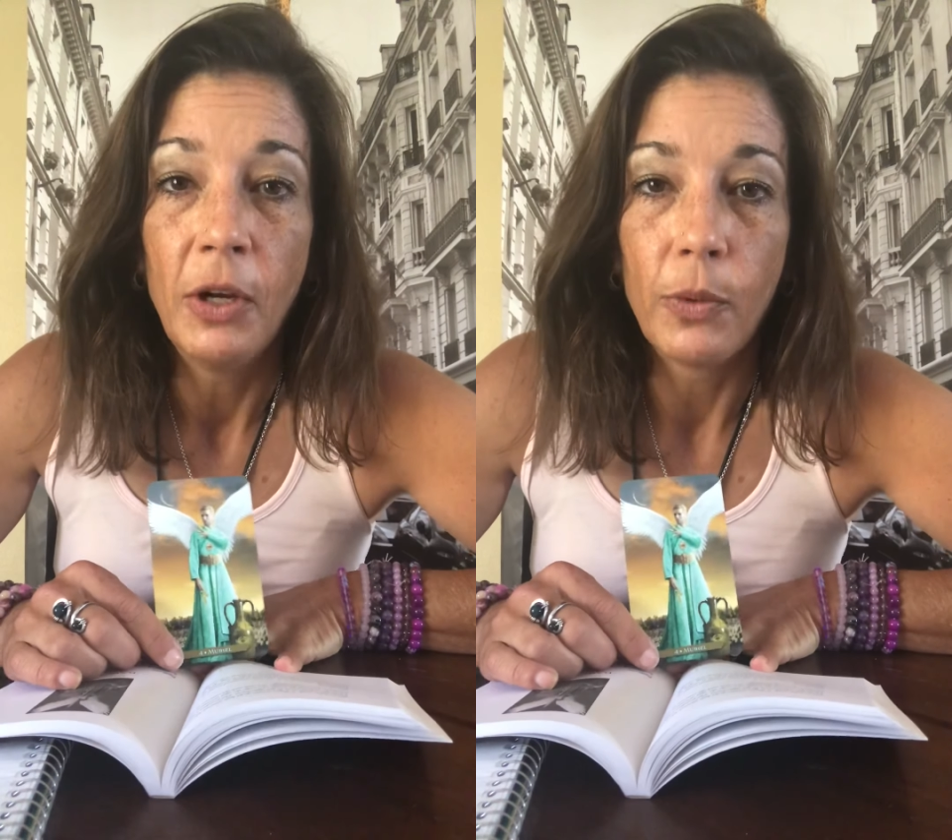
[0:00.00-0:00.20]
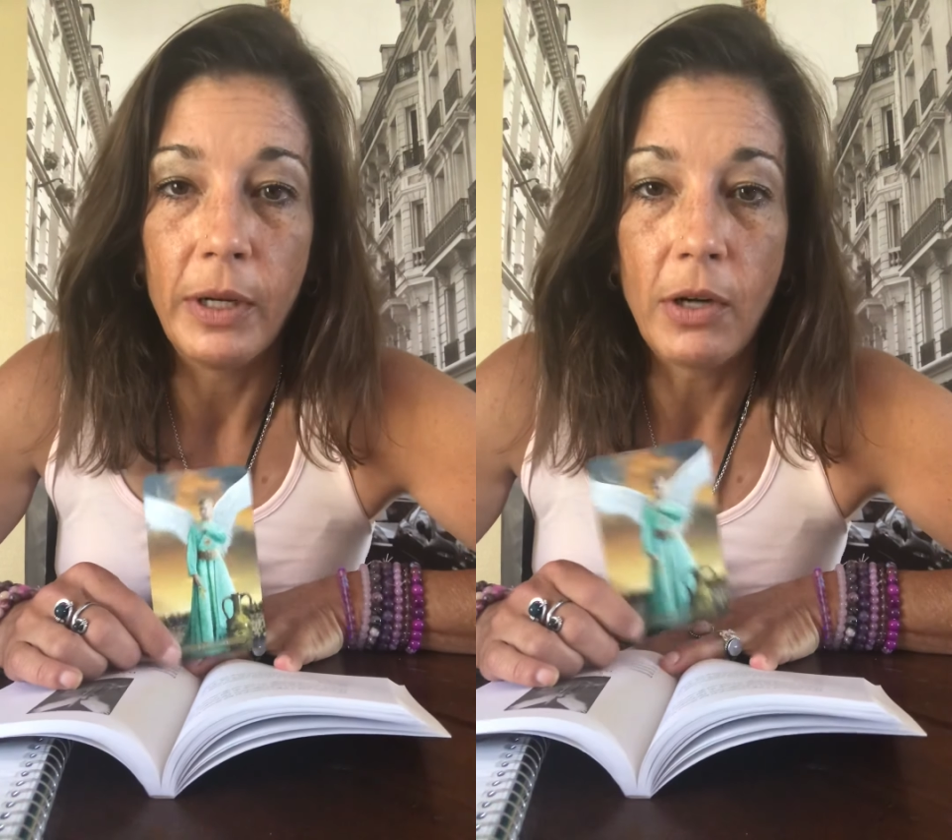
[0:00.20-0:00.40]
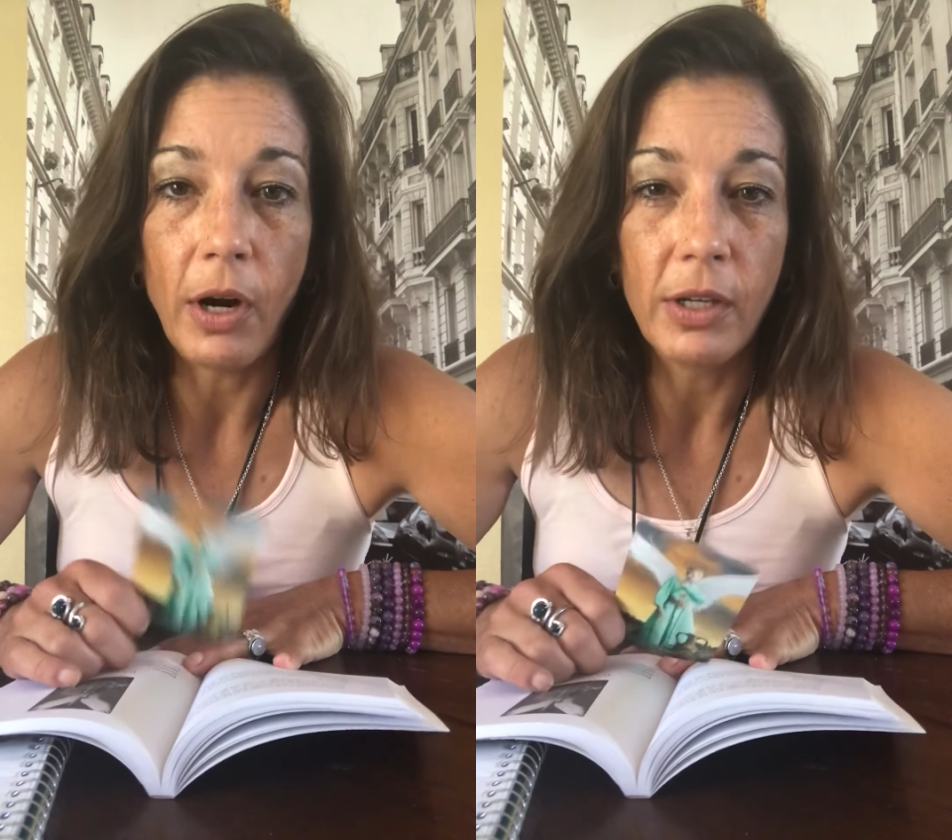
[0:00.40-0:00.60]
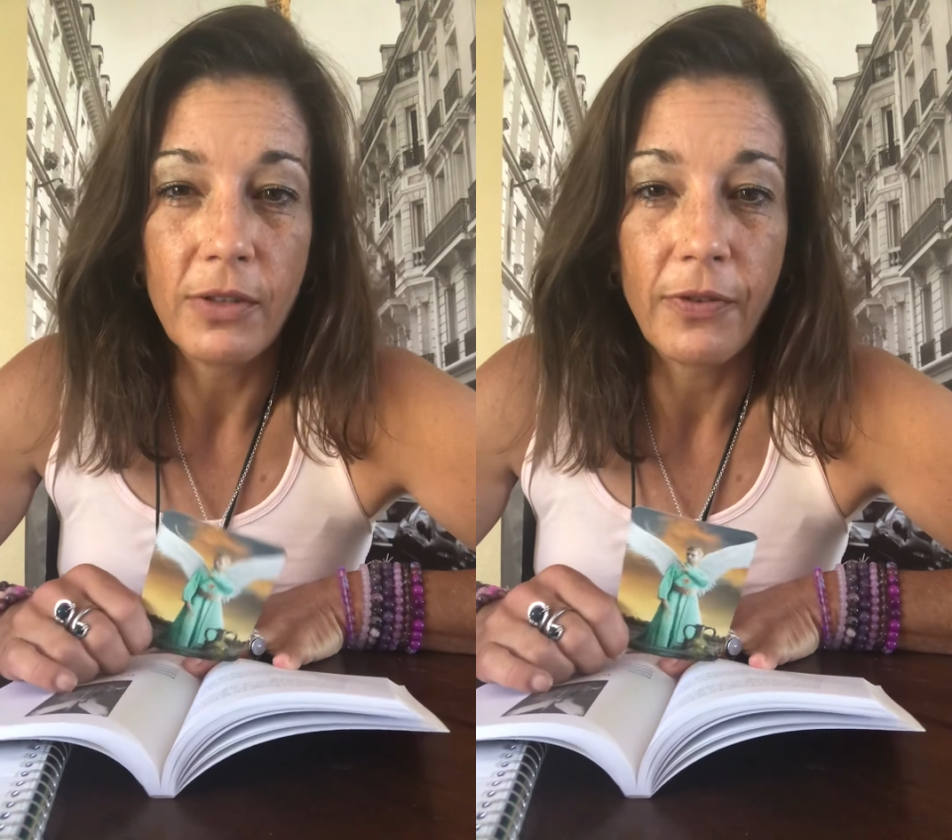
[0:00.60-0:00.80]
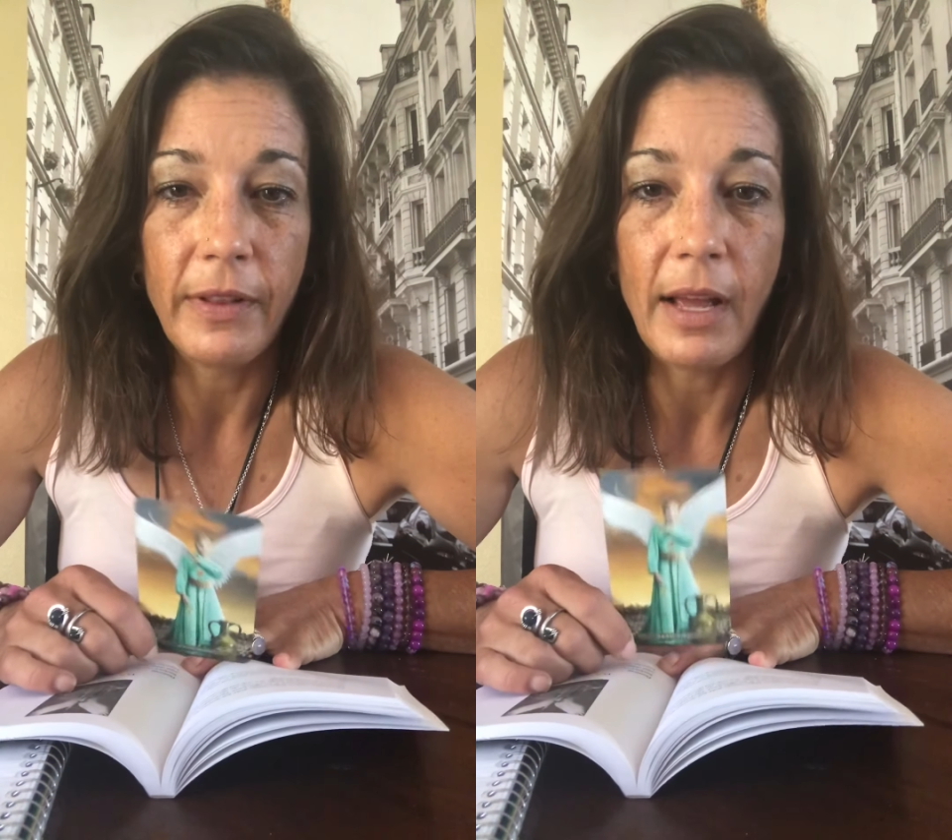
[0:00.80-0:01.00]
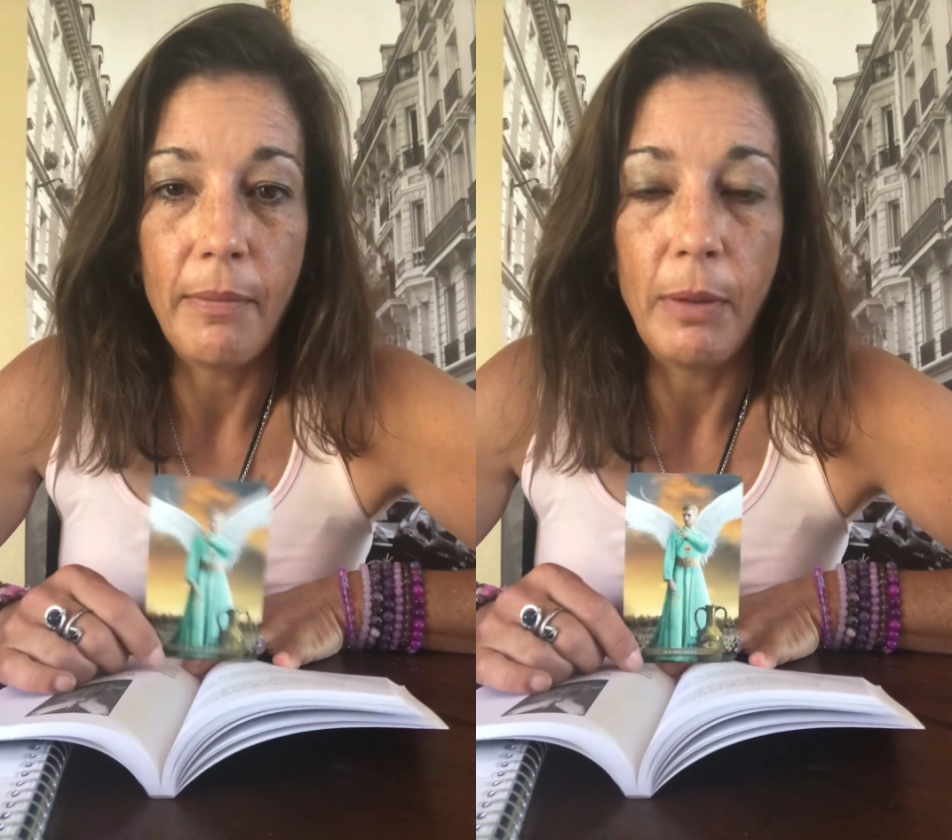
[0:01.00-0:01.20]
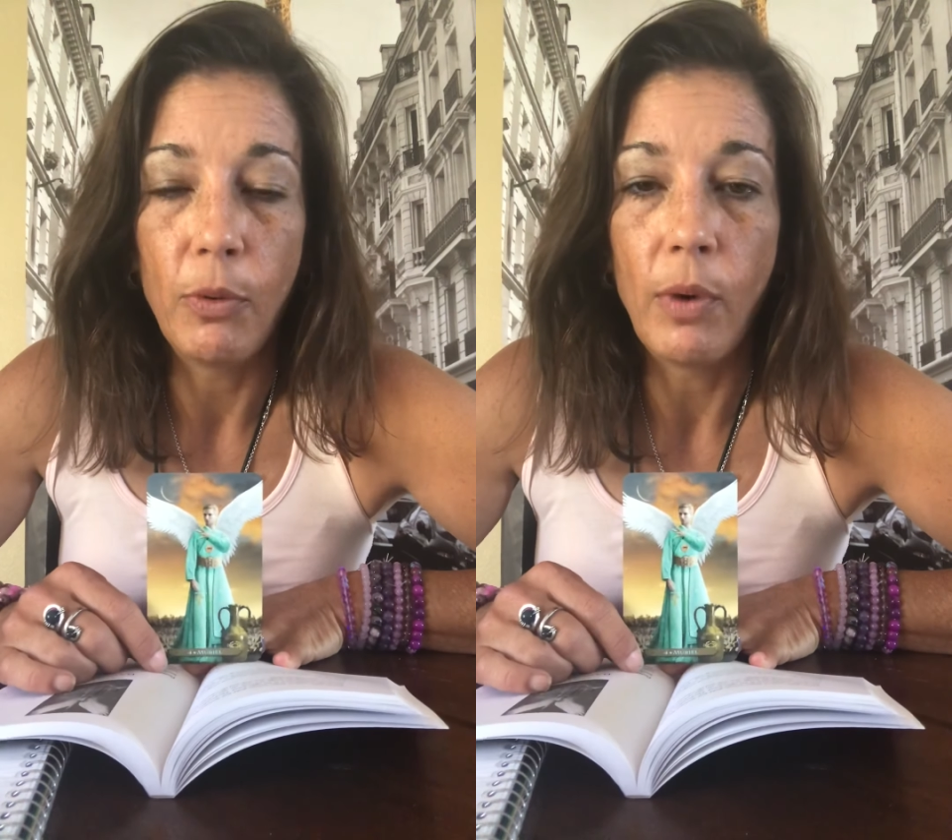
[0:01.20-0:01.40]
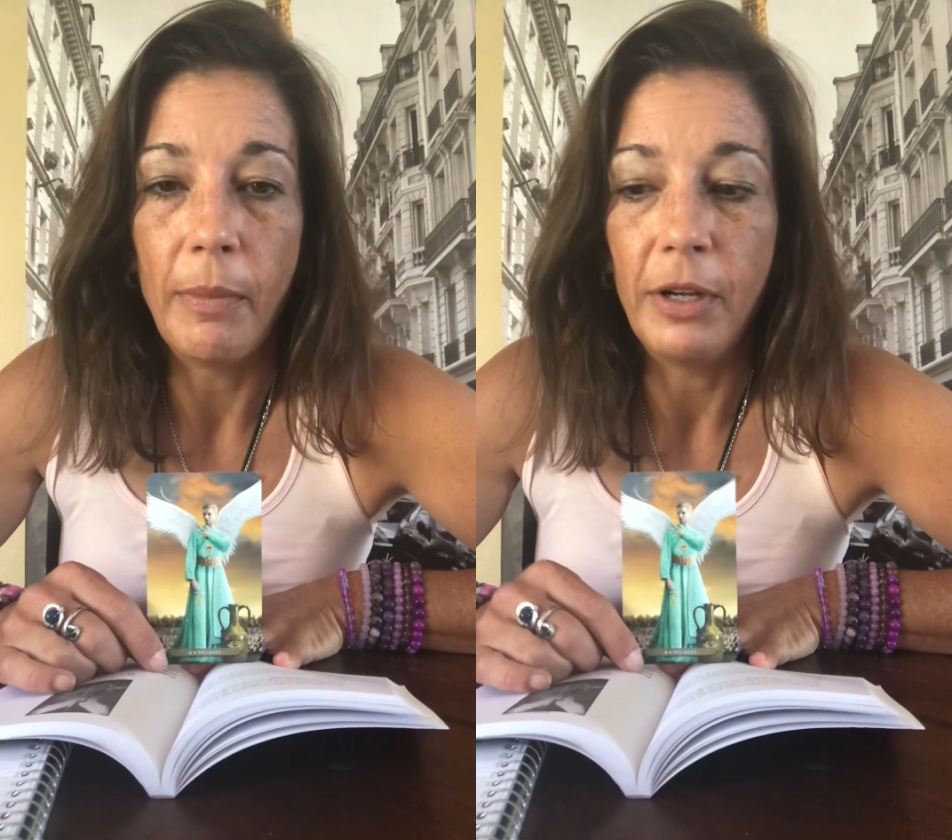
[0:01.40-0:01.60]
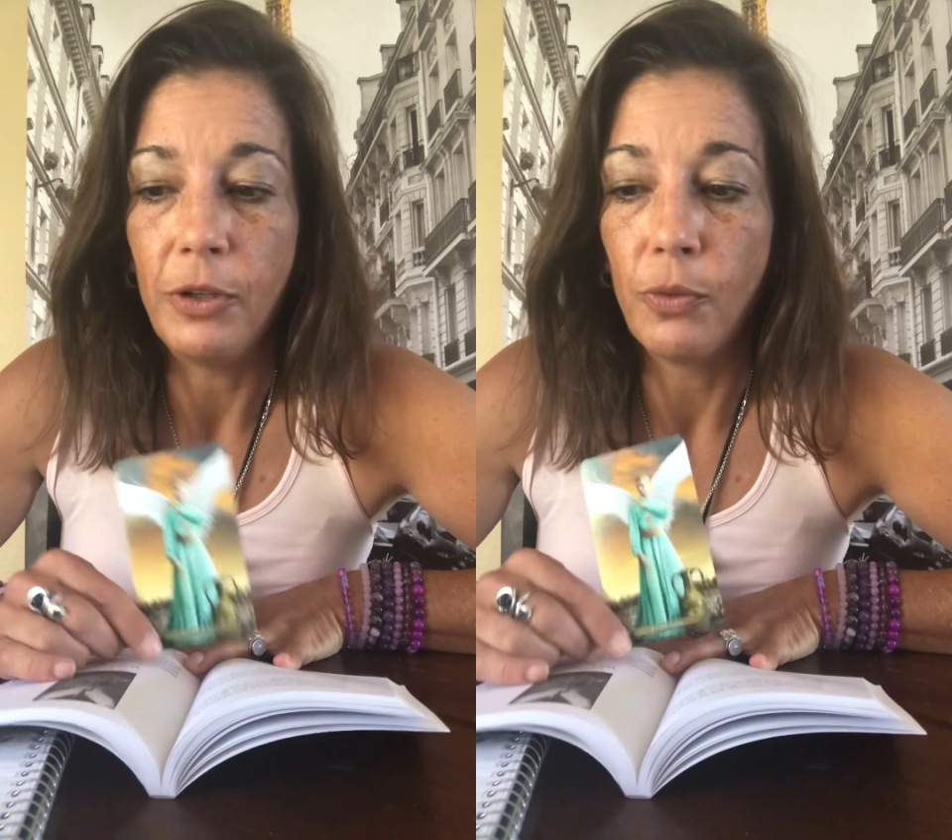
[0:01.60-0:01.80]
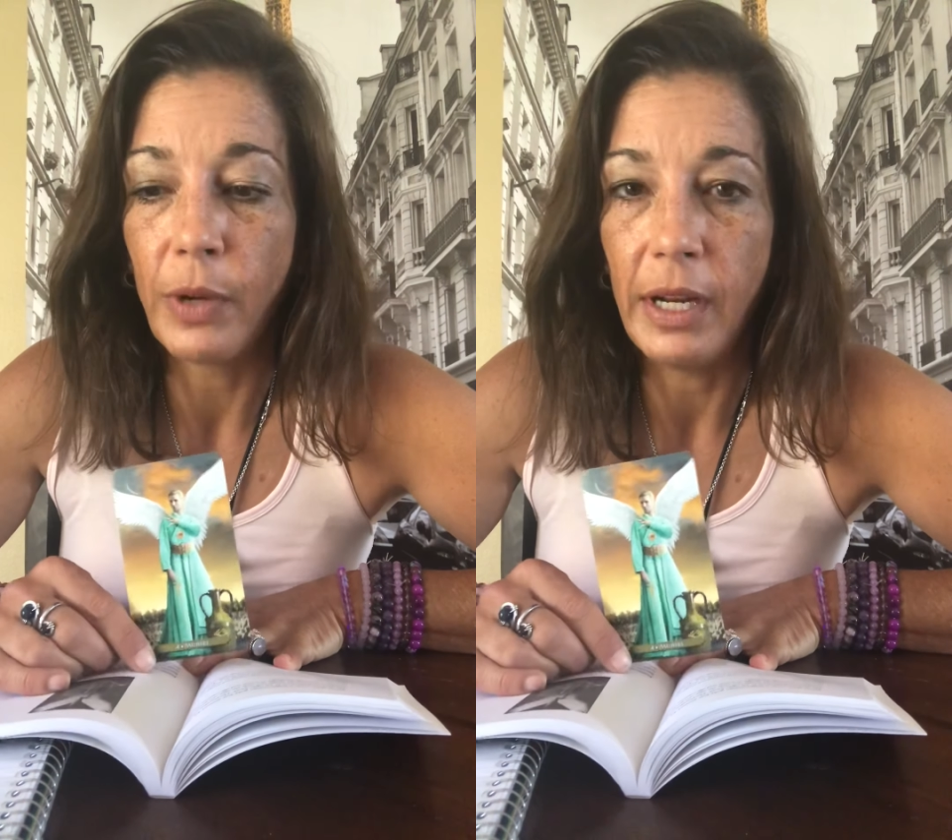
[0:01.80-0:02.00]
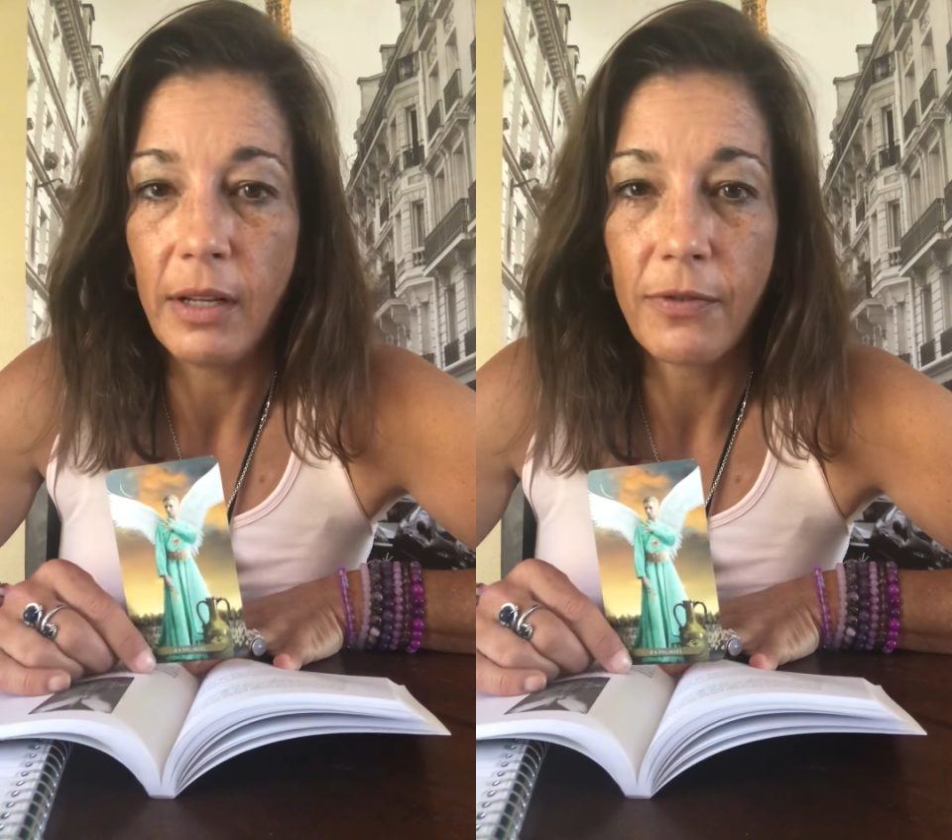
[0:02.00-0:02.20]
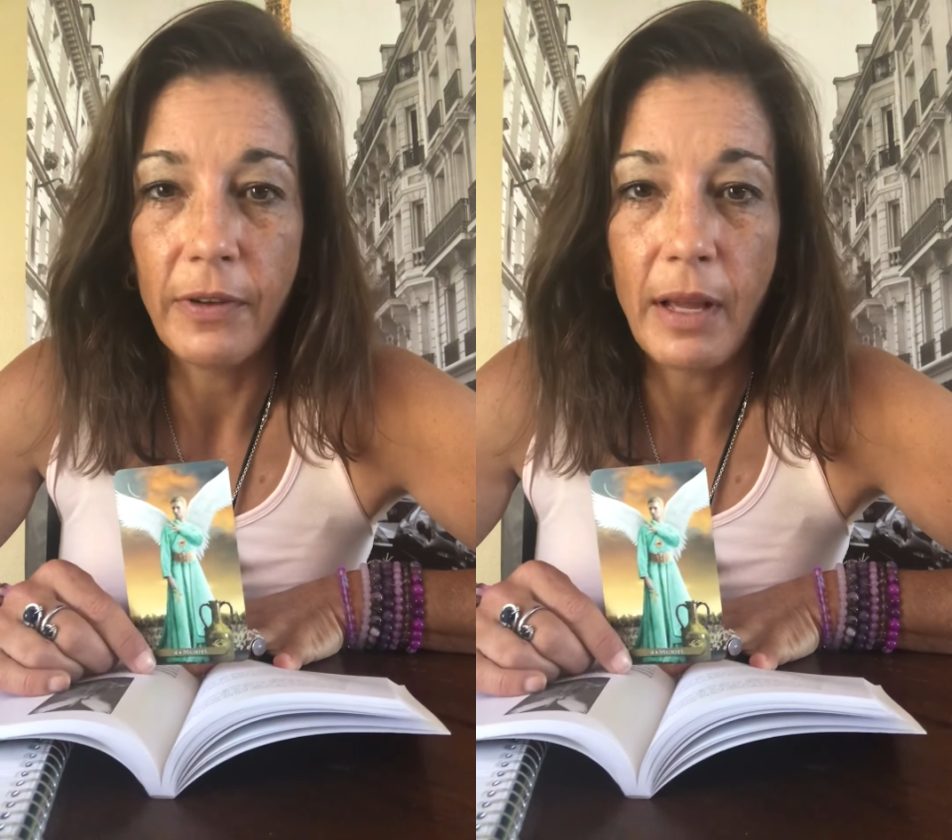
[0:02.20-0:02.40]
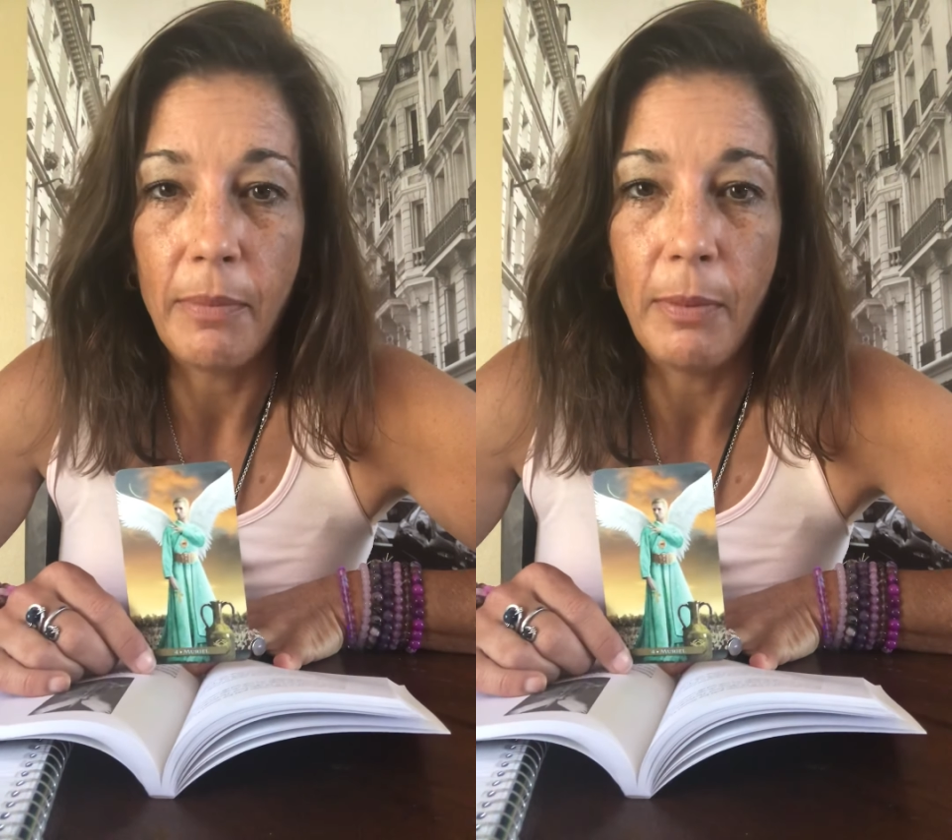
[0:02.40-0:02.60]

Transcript: read cards for them, people want me to do readings for them,